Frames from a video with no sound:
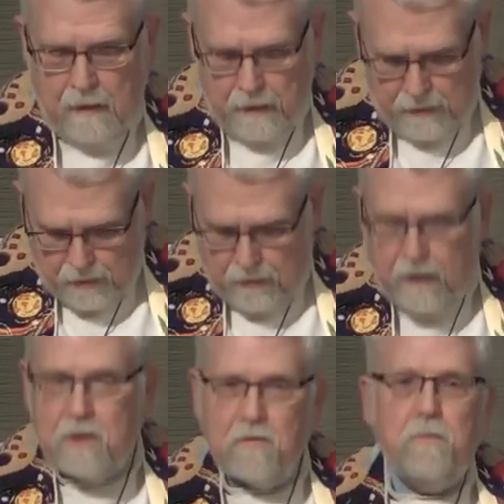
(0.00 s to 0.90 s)
let the
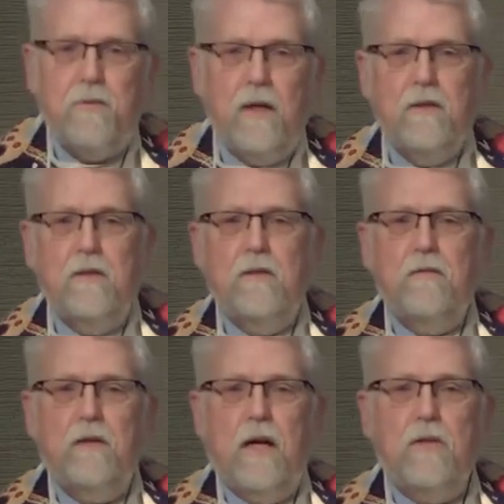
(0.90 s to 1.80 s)
graceful presence
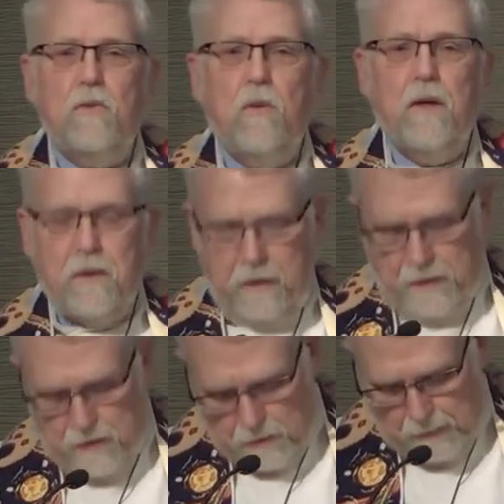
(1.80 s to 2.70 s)
of God's water
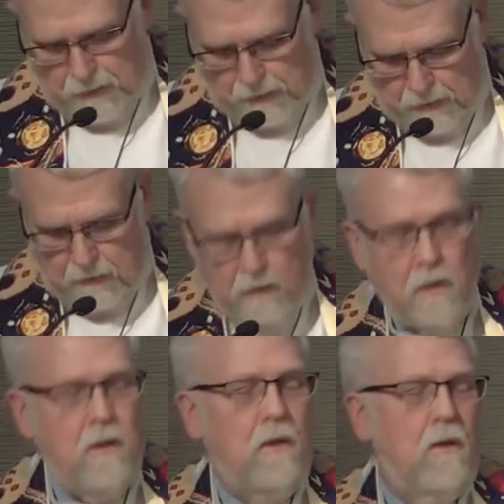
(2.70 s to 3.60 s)
and spirit
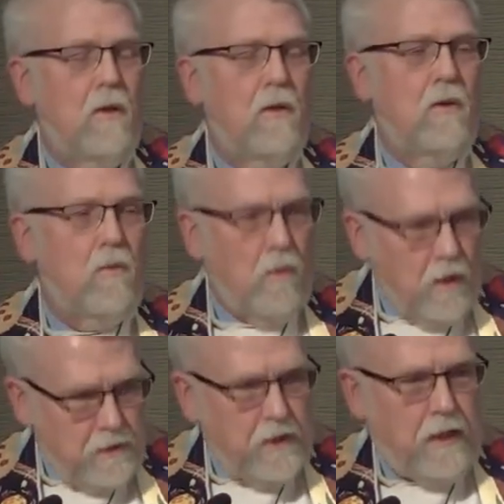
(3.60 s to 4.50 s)

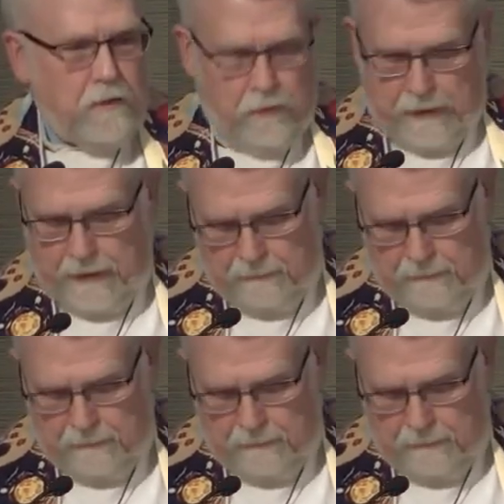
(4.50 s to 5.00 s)
wash that away.